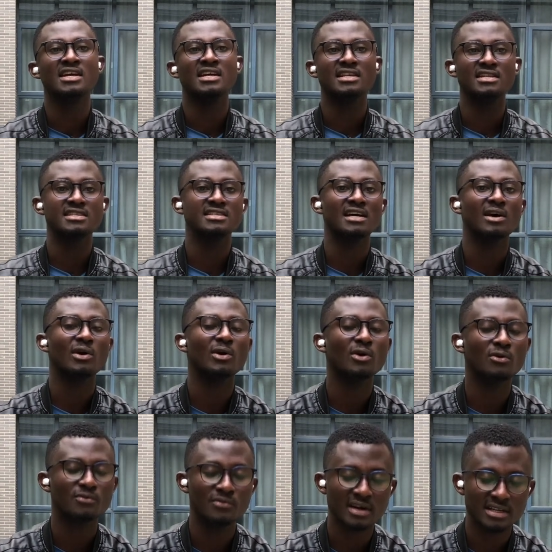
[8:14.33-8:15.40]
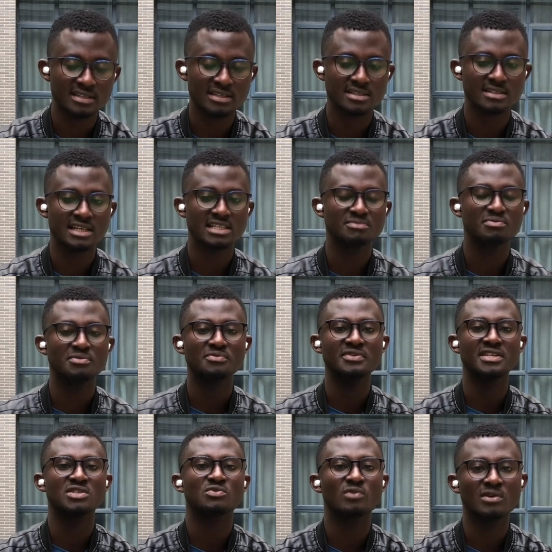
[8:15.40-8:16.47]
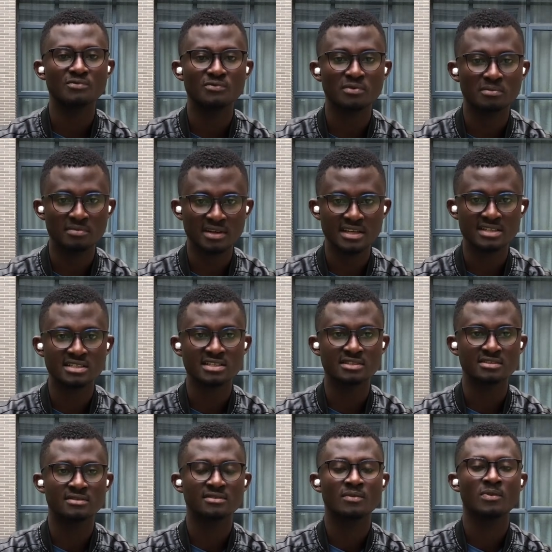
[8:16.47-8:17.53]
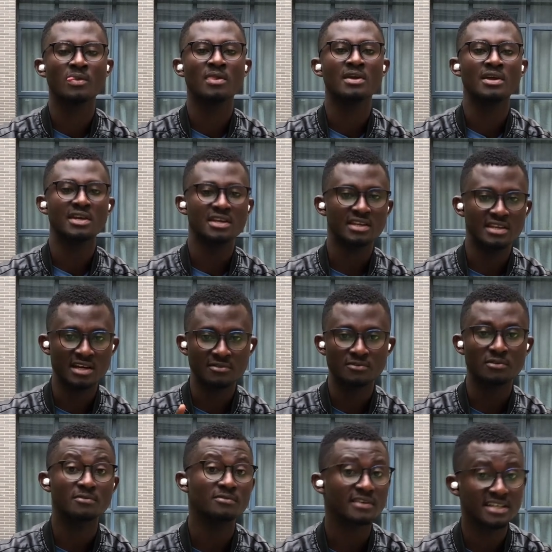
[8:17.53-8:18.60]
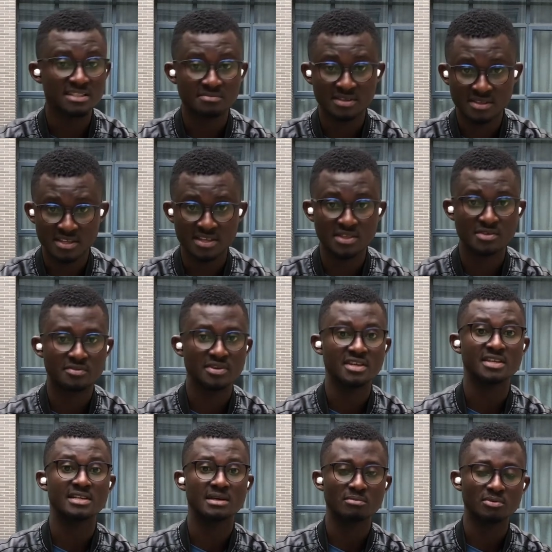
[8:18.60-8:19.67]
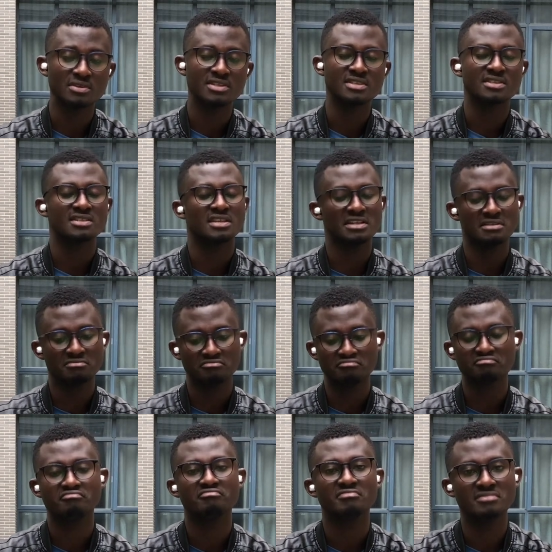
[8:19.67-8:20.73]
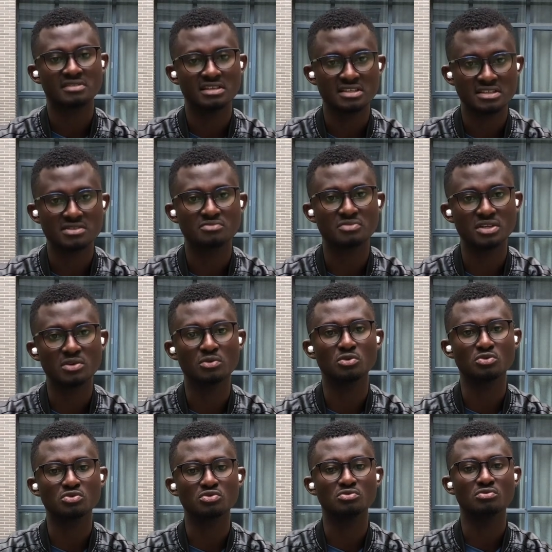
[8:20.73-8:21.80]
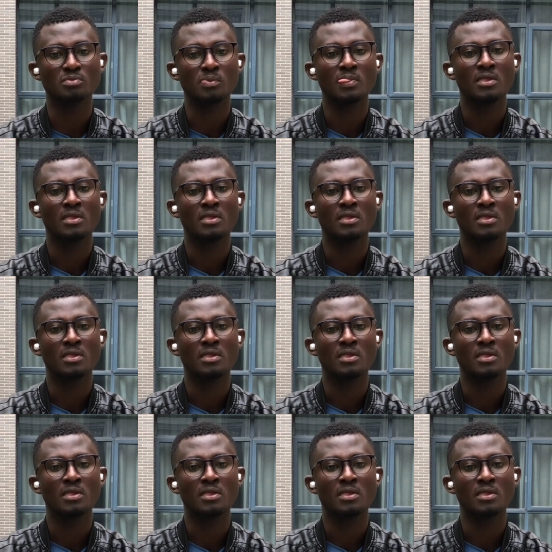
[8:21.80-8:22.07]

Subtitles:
These are all factors that prevent one from getting enough of vitamin D3 in their bodies, and it's really going to